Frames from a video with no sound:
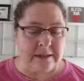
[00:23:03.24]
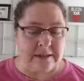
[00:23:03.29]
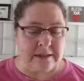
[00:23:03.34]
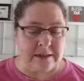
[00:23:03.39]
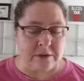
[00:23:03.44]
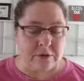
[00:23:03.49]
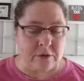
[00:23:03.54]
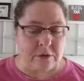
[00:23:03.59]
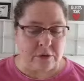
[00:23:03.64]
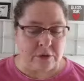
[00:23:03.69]
the
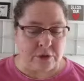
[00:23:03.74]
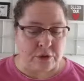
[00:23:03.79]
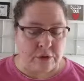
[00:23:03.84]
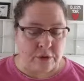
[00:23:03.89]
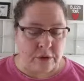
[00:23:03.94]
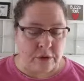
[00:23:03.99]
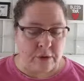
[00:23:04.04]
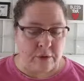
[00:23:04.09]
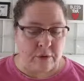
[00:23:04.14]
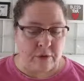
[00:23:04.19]
literal
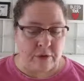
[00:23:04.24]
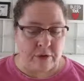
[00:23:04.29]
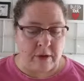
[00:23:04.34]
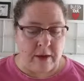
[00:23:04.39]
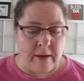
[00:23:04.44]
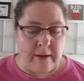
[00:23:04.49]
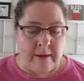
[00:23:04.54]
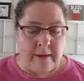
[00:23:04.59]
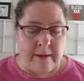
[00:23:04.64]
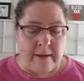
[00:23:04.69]
truth.
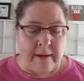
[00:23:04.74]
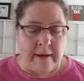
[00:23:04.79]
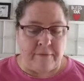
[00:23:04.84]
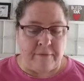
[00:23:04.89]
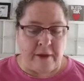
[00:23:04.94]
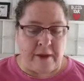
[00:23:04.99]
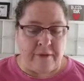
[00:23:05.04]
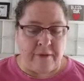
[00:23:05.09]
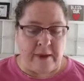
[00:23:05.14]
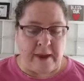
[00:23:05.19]

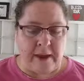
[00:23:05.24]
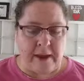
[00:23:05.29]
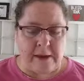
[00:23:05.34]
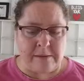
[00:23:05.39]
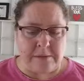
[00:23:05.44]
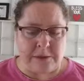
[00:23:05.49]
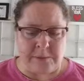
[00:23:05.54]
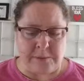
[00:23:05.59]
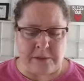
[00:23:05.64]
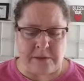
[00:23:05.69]
If I think
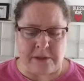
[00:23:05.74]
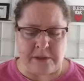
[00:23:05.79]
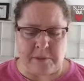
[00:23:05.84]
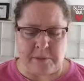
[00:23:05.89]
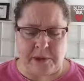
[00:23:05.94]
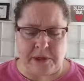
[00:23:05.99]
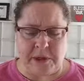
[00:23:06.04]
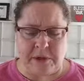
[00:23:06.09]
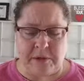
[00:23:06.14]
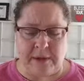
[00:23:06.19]
I'm supposed to
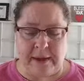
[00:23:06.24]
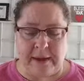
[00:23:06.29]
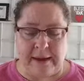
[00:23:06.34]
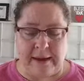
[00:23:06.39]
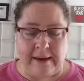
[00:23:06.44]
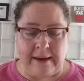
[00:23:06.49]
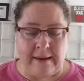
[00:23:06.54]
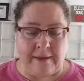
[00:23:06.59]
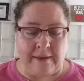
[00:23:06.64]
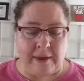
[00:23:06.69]
be doing
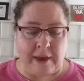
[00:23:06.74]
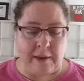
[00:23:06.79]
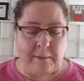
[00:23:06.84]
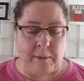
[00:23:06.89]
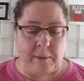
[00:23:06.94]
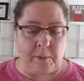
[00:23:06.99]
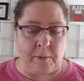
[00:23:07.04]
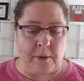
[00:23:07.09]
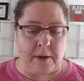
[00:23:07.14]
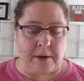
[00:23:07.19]
anything
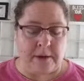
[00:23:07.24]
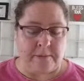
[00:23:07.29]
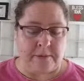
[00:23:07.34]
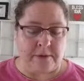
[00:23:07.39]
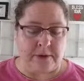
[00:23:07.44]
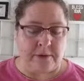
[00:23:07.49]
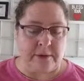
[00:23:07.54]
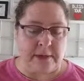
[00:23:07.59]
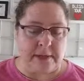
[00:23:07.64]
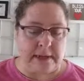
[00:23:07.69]
but what I'm
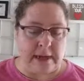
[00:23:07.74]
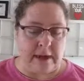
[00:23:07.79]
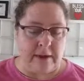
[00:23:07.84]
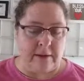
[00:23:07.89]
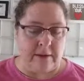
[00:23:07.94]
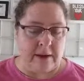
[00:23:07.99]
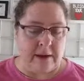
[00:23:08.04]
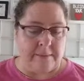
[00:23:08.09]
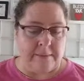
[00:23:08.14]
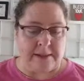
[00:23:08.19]
doing
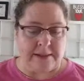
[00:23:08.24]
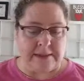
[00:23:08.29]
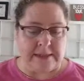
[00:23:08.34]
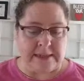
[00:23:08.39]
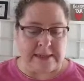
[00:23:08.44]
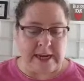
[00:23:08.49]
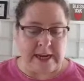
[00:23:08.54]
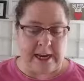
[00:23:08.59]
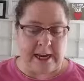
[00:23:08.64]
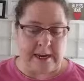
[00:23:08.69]
now, I'm
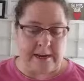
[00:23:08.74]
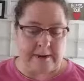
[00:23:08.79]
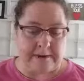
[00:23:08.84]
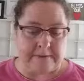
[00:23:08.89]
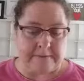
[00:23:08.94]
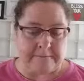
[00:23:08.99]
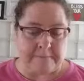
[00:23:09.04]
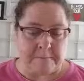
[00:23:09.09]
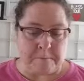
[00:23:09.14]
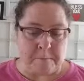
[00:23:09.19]
insane.
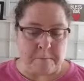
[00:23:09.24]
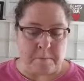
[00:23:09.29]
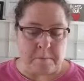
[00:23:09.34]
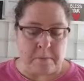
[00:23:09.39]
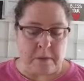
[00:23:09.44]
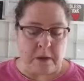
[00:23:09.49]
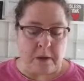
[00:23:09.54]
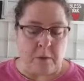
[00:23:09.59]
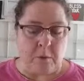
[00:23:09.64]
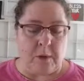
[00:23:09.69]

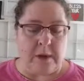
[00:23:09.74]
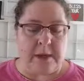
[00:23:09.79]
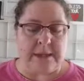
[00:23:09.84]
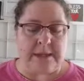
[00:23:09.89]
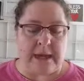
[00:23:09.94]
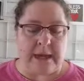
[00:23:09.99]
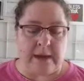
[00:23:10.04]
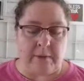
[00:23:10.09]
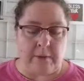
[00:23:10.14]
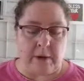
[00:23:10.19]
One
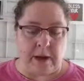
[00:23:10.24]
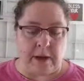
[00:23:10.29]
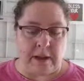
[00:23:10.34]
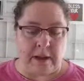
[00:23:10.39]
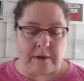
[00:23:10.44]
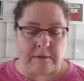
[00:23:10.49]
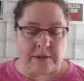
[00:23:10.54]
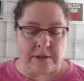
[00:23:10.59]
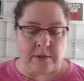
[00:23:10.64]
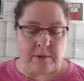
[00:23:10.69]
day while
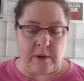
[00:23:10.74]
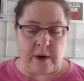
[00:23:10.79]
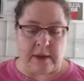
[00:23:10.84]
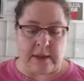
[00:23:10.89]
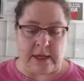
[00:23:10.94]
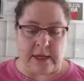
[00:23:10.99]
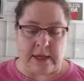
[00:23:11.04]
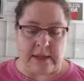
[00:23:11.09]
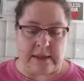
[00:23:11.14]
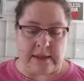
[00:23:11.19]
I was
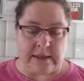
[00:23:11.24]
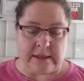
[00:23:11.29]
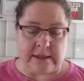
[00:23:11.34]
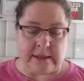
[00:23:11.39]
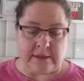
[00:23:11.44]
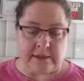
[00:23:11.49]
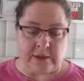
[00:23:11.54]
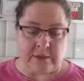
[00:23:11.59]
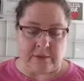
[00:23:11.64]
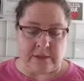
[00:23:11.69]
walking in the
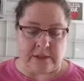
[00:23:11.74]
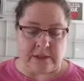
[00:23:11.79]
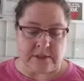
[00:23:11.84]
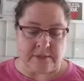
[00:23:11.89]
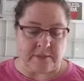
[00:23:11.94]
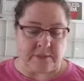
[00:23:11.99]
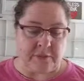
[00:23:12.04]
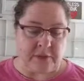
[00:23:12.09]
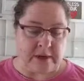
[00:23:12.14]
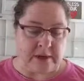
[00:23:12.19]
desert with
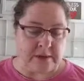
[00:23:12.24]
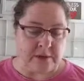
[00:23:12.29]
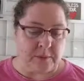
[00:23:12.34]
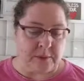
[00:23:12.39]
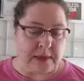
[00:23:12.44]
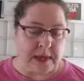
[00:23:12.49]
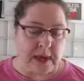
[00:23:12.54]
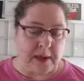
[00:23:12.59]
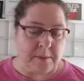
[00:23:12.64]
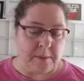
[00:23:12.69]
some friends,
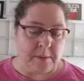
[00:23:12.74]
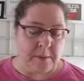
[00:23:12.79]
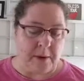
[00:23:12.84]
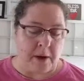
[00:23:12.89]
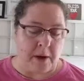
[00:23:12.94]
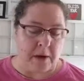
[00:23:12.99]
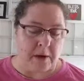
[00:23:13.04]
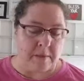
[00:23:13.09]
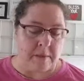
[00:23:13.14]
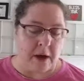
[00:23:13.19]
we came
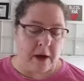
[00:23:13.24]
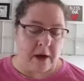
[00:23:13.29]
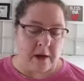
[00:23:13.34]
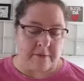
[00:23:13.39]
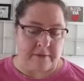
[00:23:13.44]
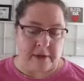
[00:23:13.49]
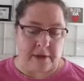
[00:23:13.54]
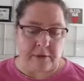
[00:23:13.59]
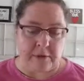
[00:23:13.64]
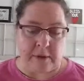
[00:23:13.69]
upon a
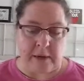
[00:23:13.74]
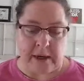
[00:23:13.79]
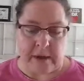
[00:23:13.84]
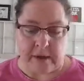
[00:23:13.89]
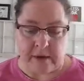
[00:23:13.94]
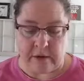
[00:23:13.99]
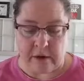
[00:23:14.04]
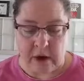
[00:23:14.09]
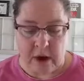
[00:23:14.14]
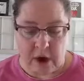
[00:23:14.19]
Mojave
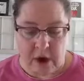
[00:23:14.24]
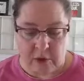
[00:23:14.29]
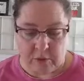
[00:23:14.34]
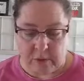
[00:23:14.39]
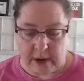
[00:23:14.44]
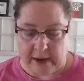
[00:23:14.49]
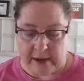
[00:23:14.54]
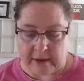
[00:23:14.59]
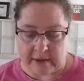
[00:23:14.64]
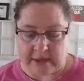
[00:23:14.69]
green
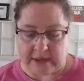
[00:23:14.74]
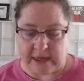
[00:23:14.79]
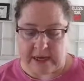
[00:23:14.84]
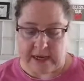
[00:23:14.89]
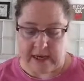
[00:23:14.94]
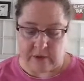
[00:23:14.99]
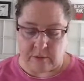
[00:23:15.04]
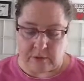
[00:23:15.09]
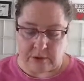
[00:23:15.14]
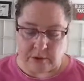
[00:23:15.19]

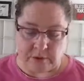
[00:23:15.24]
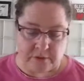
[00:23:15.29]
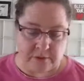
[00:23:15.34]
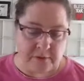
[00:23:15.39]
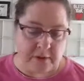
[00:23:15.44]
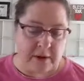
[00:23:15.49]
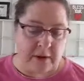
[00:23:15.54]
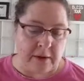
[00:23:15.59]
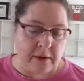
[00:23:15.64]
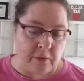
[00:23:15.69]
rattlesnake, which was
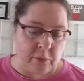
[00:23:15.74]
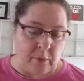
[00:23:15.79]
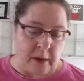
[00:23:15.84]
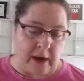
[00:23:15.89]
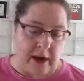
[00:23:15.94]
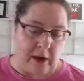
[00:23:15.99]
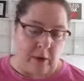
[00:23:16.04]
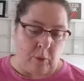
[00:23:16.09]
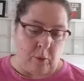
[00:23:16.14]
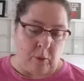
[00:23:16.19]
very
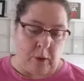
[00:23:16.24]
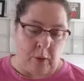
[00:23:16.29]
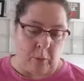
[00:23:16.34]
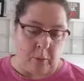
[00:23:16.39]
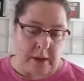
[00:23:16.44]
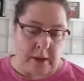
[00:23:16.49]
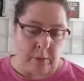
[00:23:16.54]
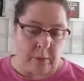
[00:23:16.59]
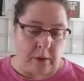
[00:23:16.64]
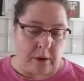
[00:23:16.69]
rare where
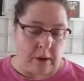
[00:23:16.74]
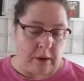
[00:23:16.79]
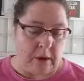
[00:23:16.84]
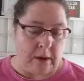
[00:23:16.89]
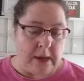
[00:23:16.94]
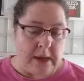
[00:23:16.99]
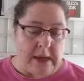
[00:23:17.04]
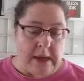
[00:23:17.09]
we were.